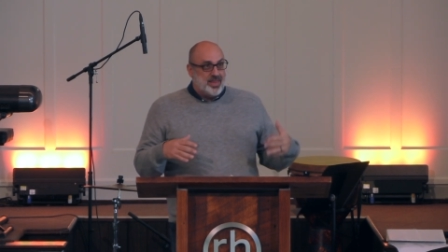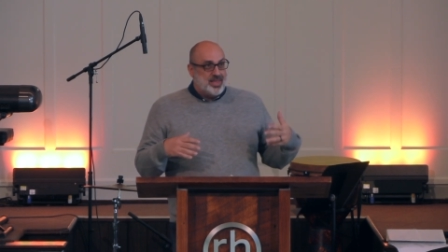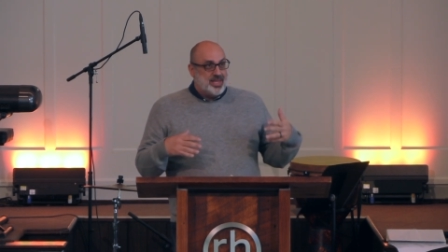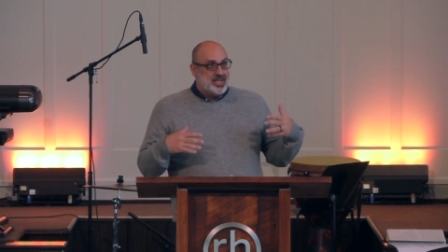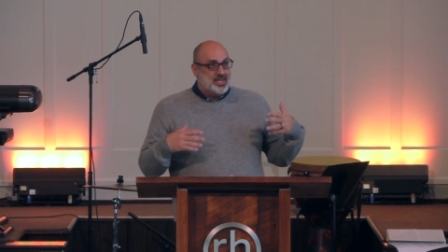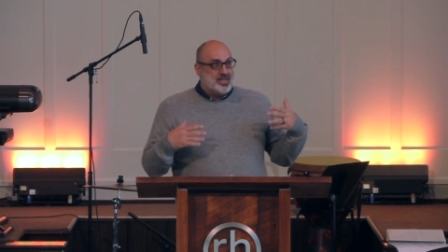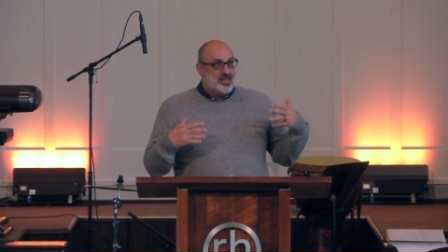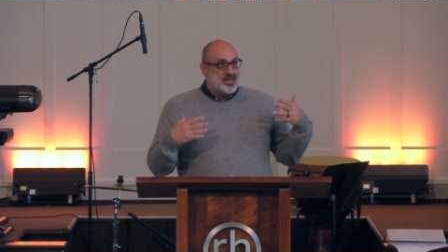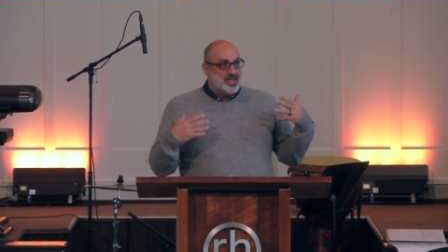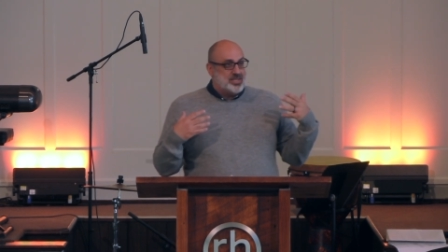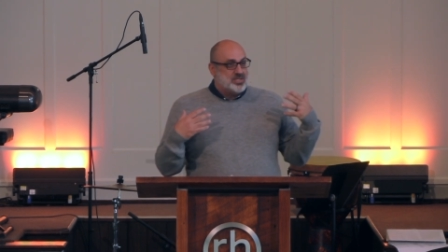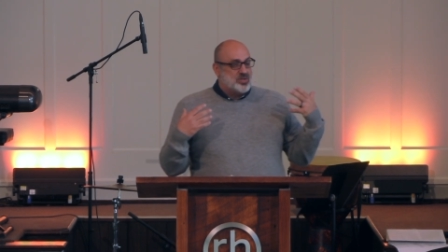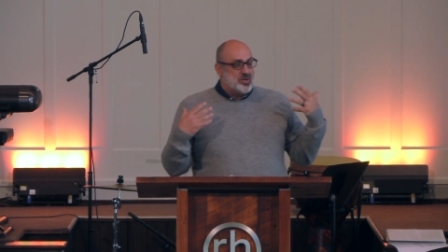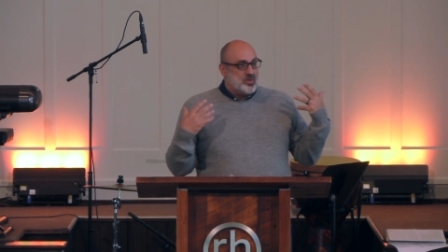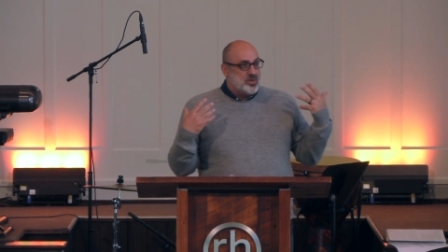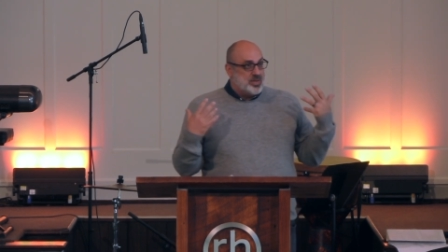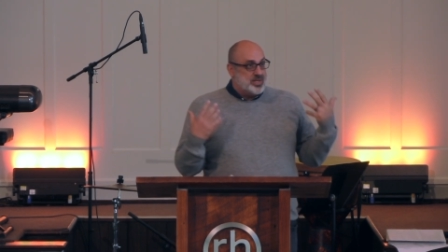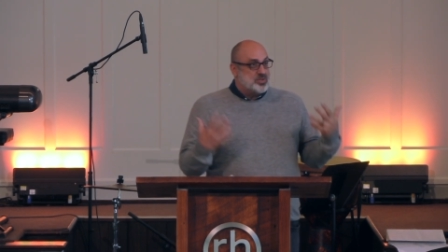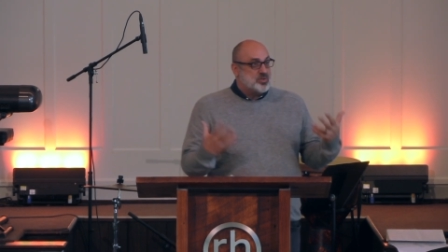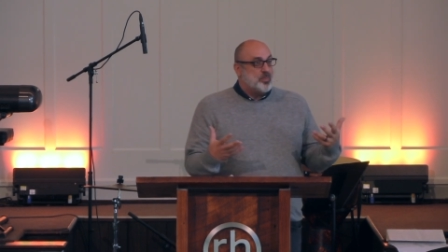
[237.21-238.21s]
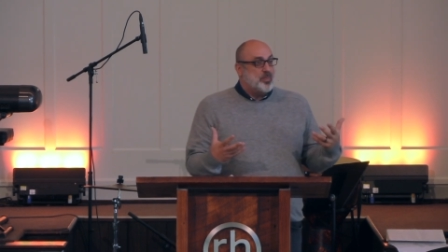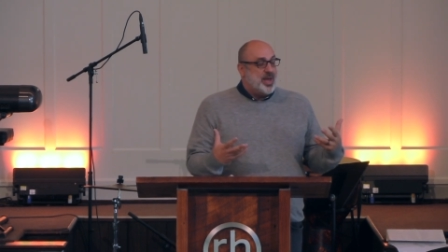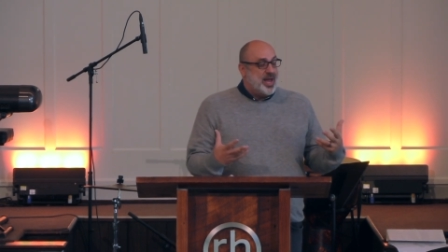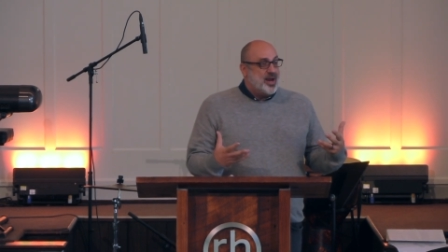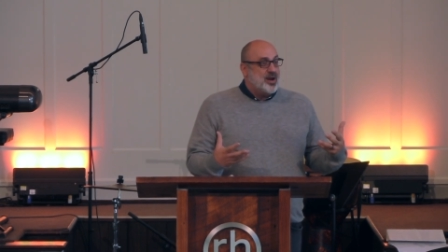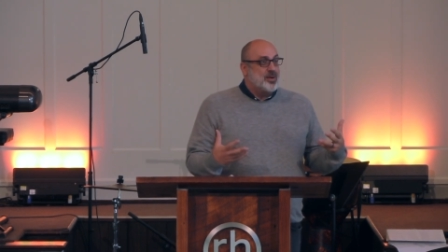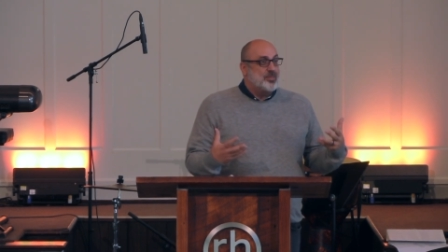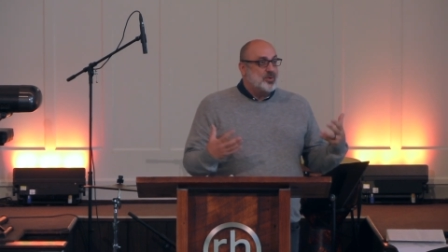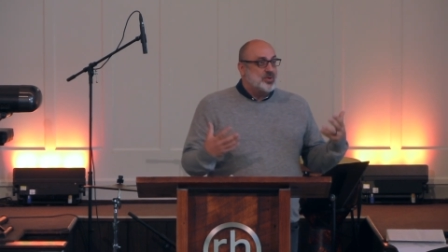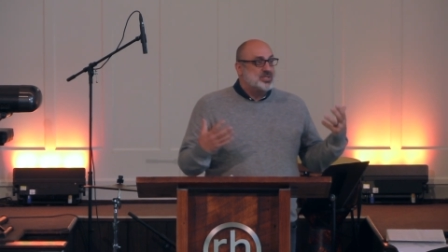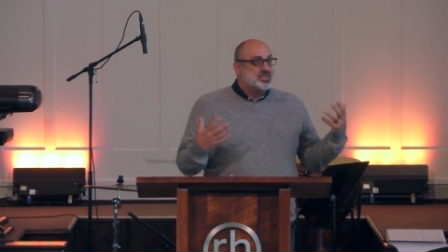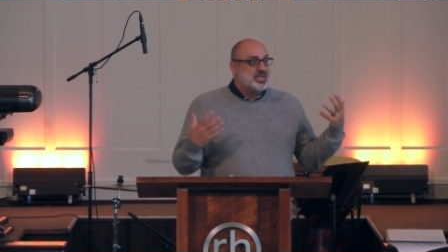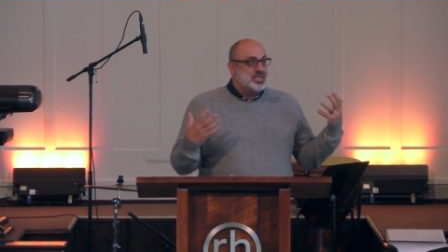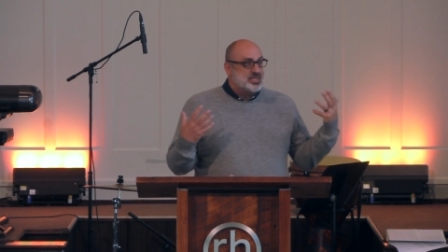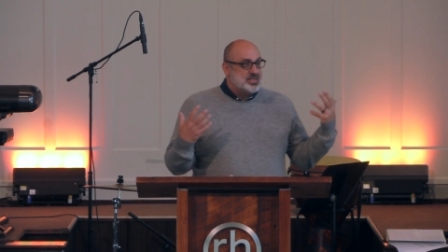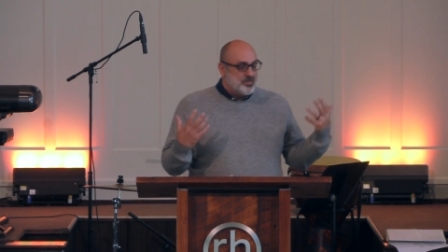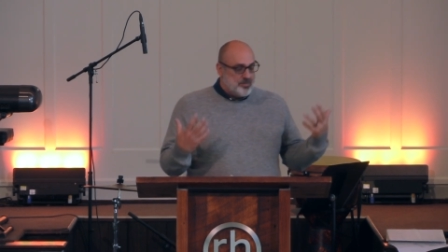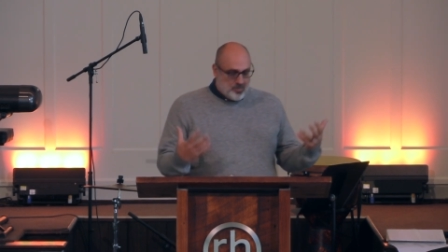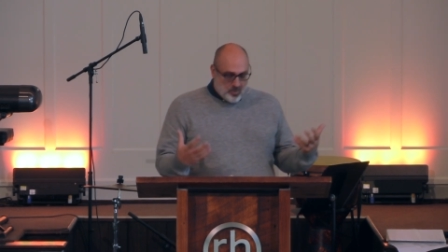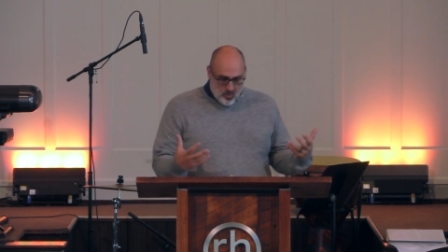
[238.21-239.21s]
the, these, are, these are parables and
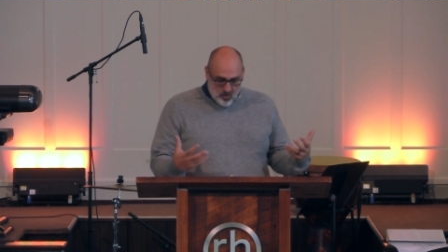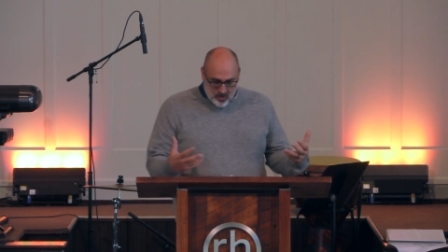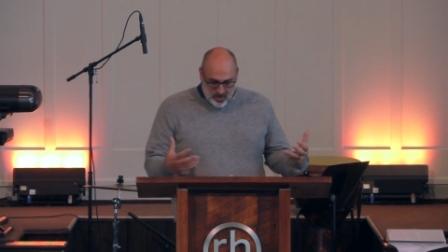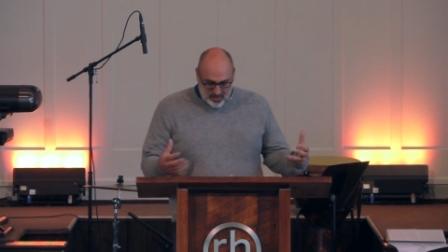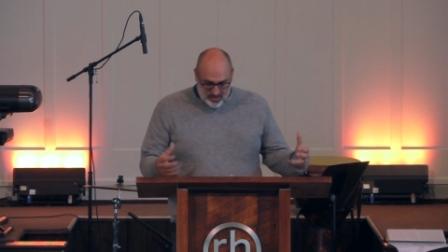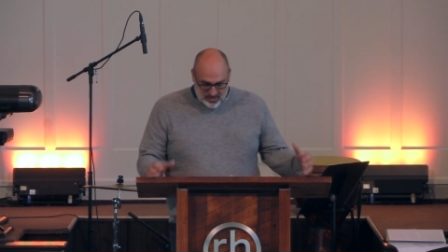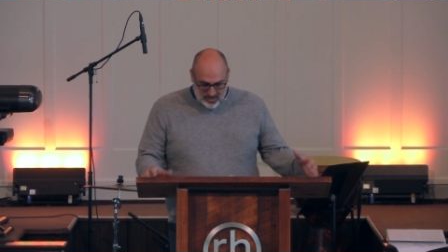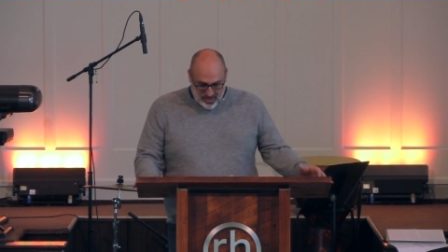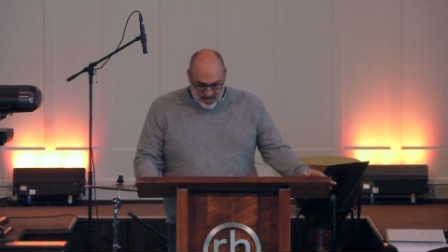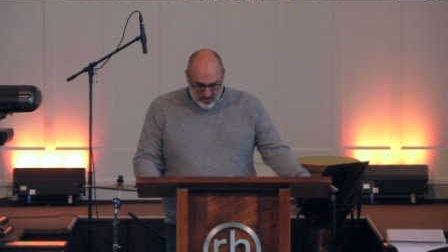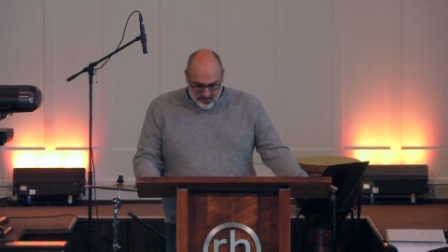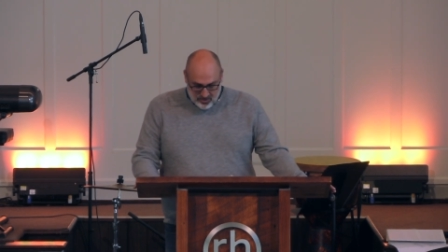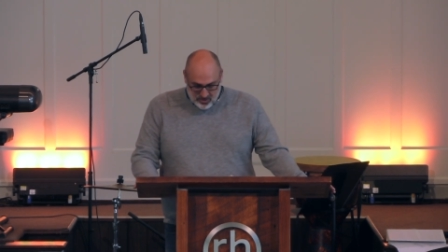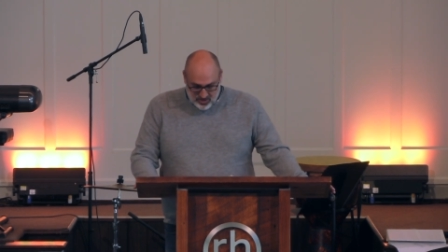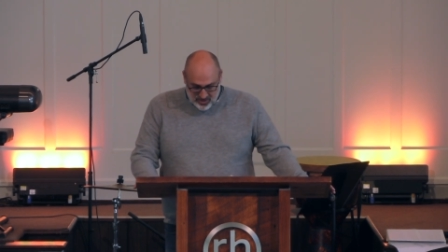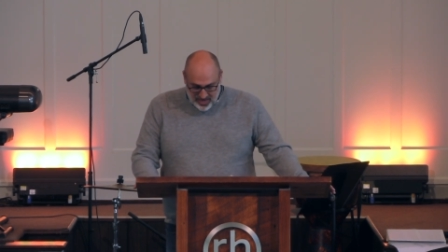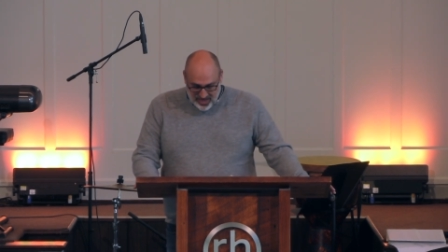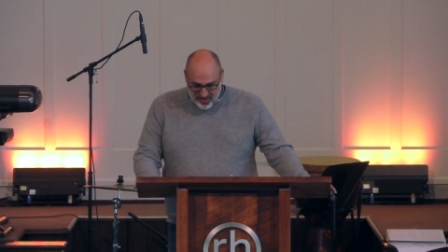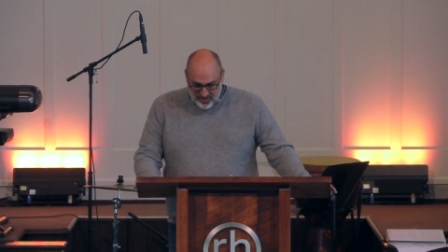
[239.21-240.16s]
it's important to understand